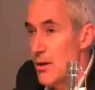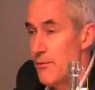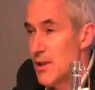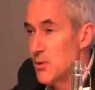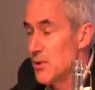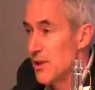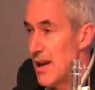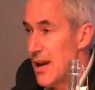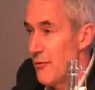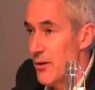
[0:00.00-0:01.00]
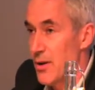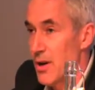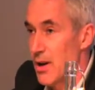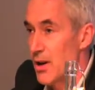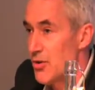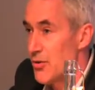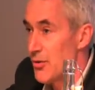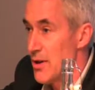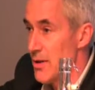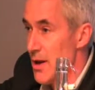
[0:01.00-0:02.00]
if this was an African
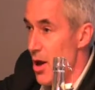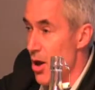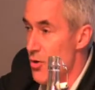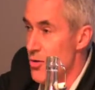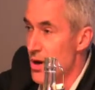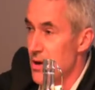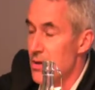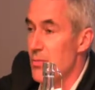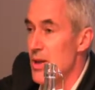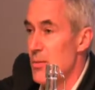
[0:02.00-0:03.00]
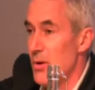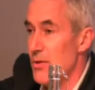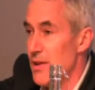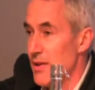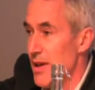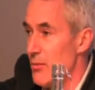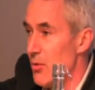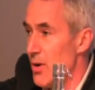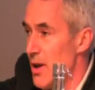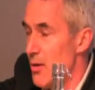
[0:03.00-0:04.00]
country, then only the people on this
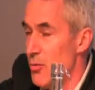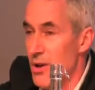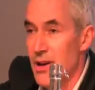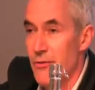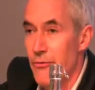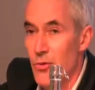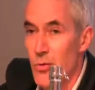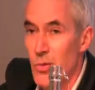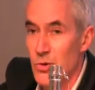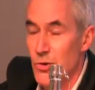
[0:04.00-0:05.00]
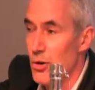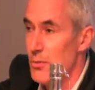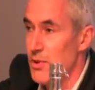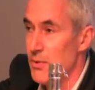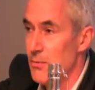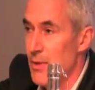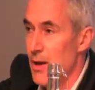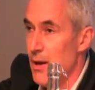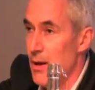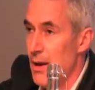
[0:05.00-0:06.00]
table here would have formal jobs,
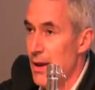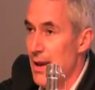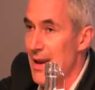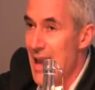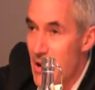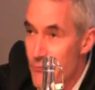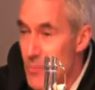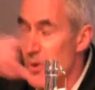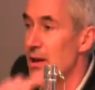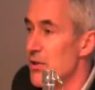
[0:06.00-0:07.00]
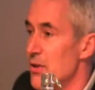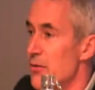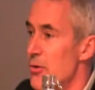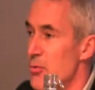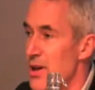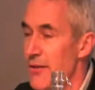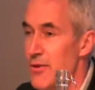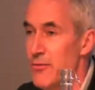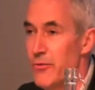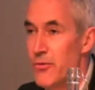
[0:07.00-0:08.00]
and everybody else in the room would
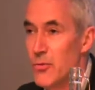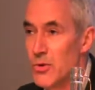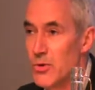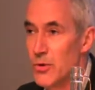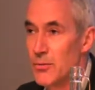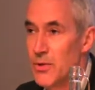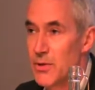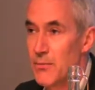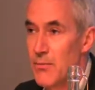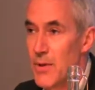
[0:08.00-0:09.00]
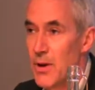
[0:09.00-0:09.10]
have informal jobs.